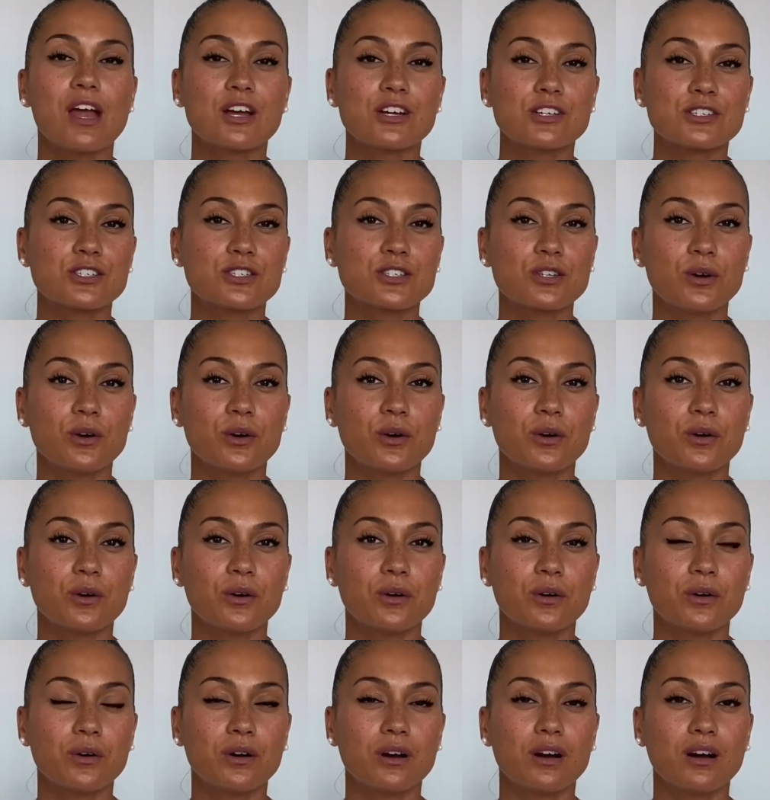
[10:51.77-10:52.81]

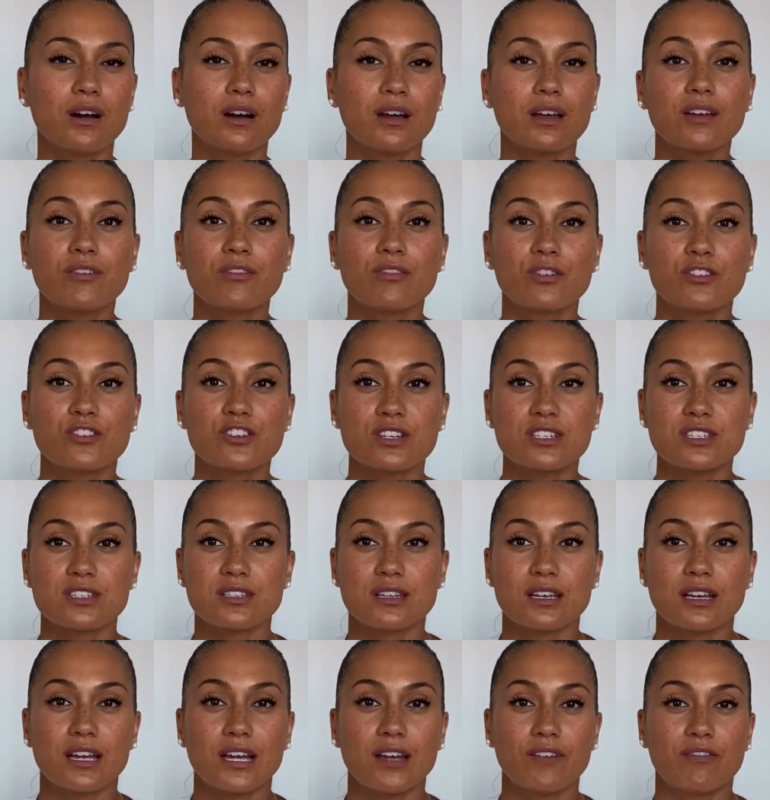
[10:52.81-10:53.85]
So
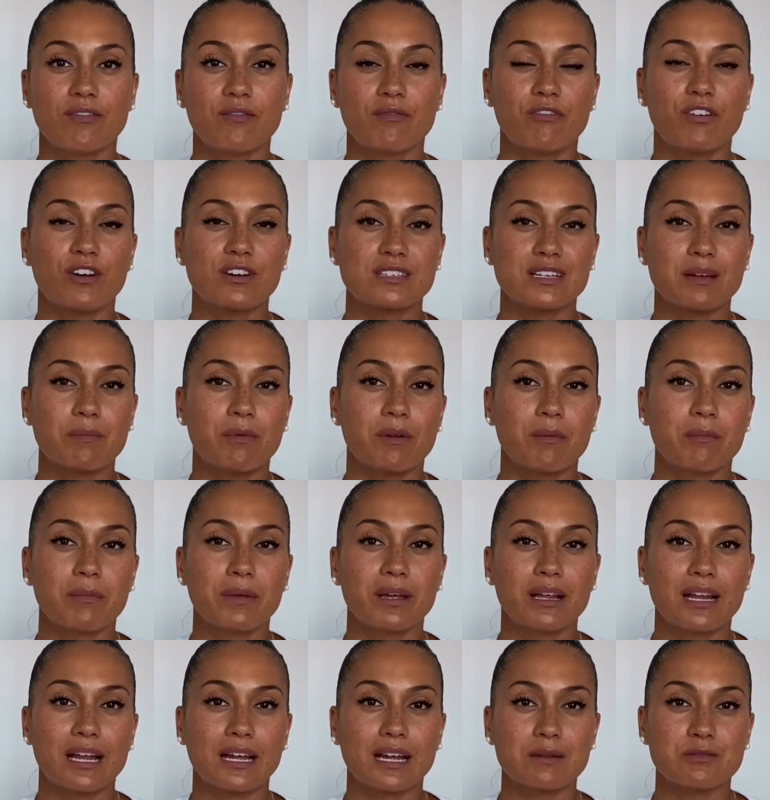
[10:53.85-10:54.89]
if for example me,
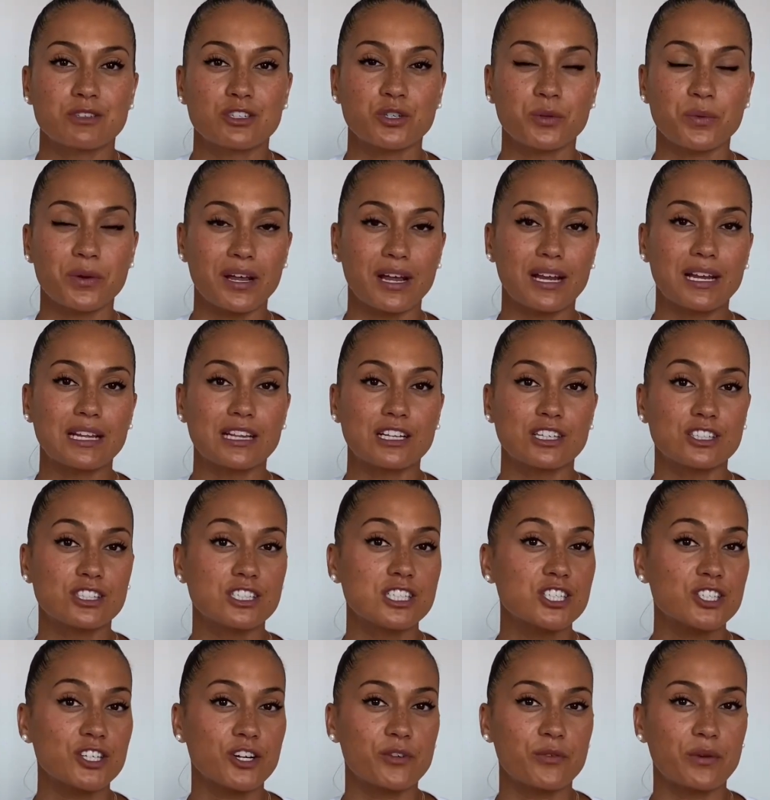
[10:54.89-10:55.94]
like I'm just wearing a little
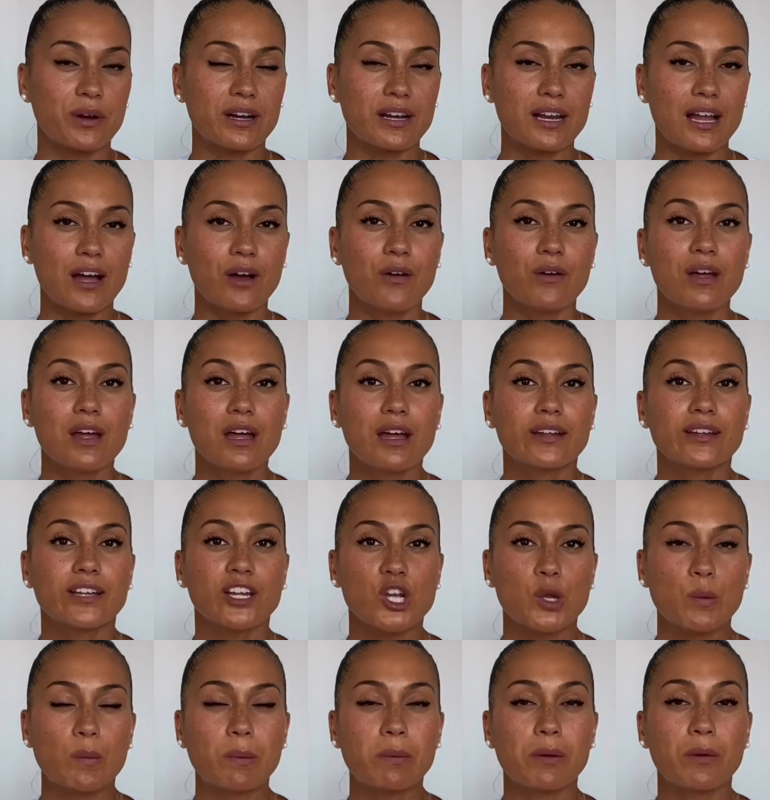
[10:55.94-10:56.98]
t-shirt right now, then
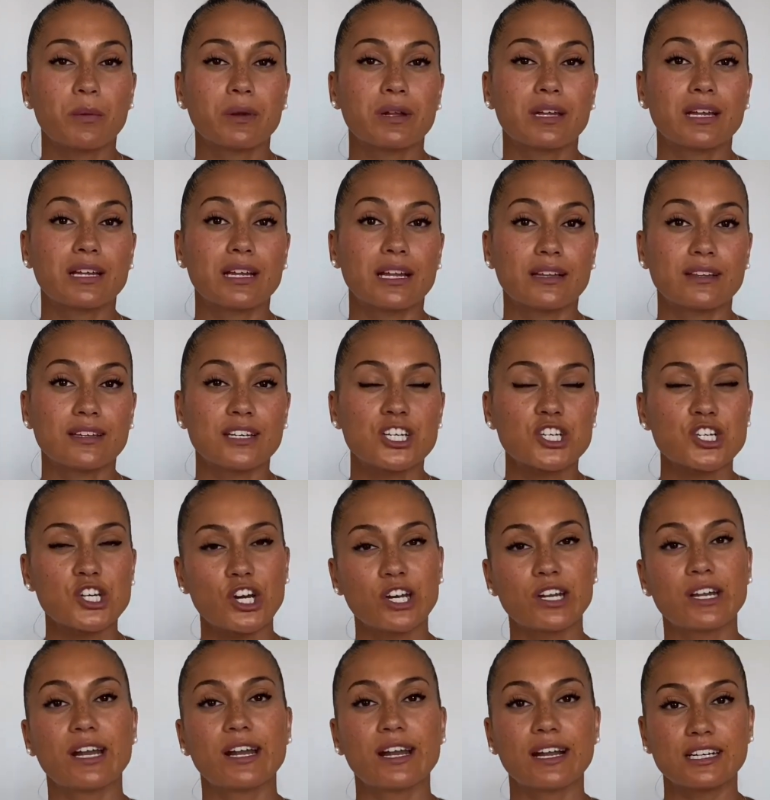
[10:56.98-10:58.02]
your baby will need a
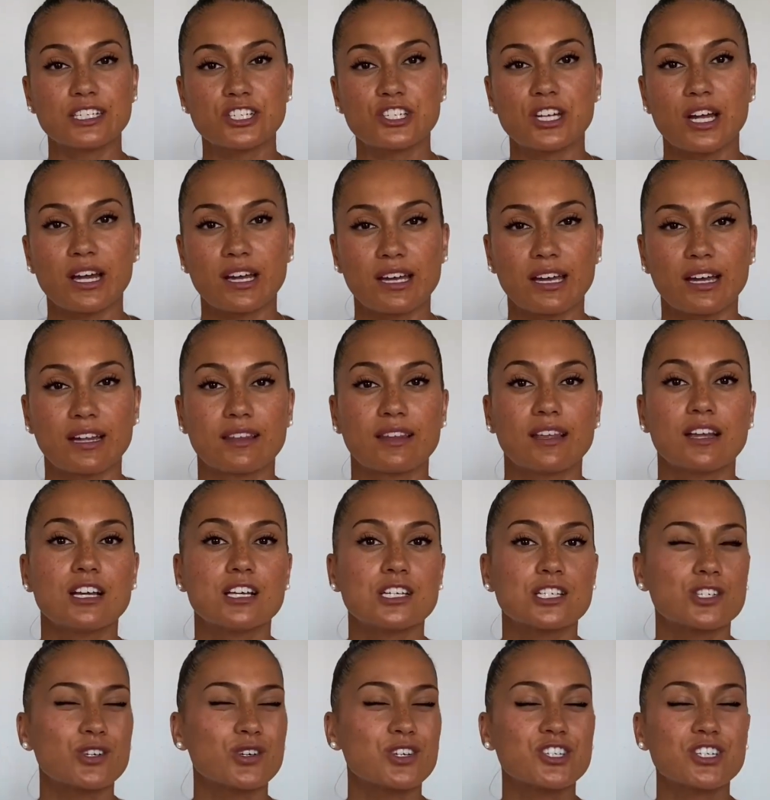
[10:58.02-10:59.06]
t-shirt and a jacket.
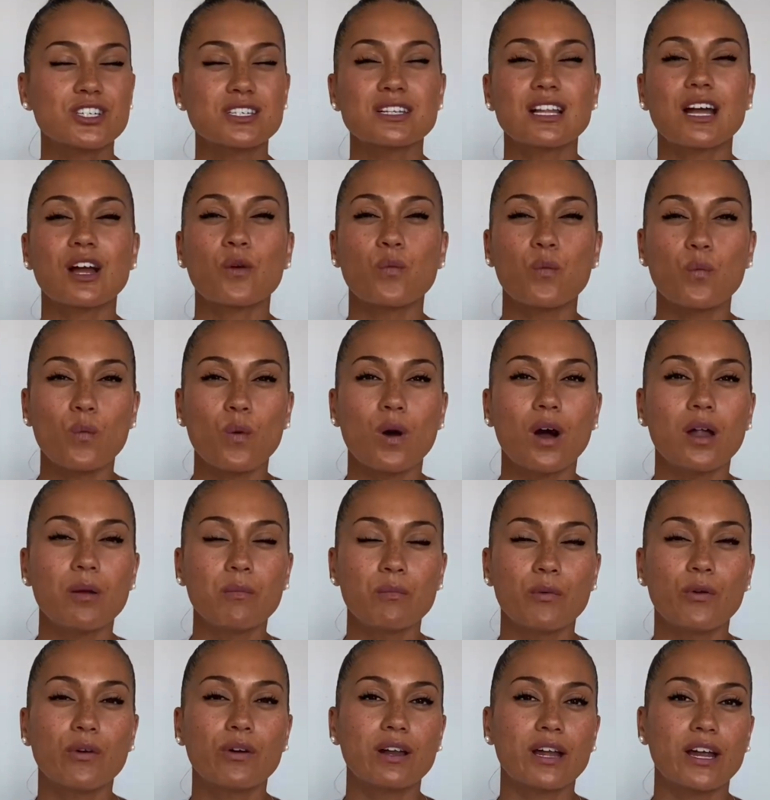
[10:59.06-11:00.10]
So it's just like one
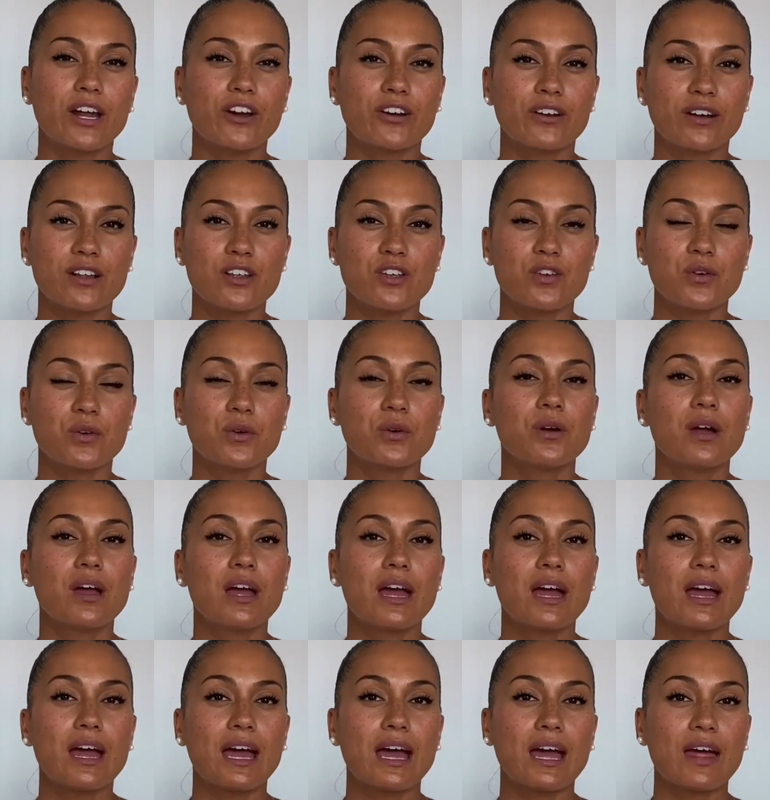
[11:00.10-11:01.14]
more layer than you,
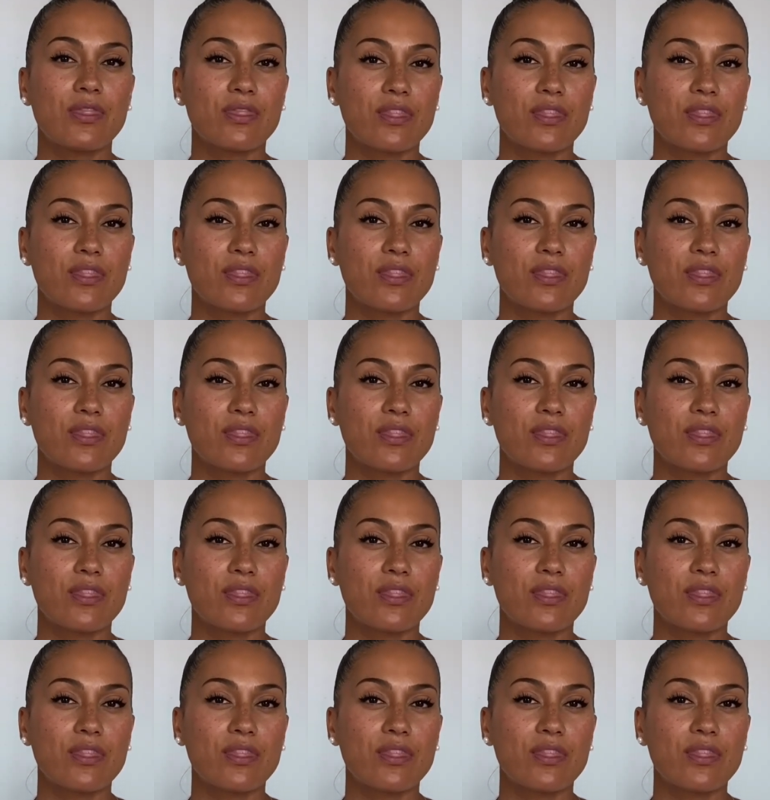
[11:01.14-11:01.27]
and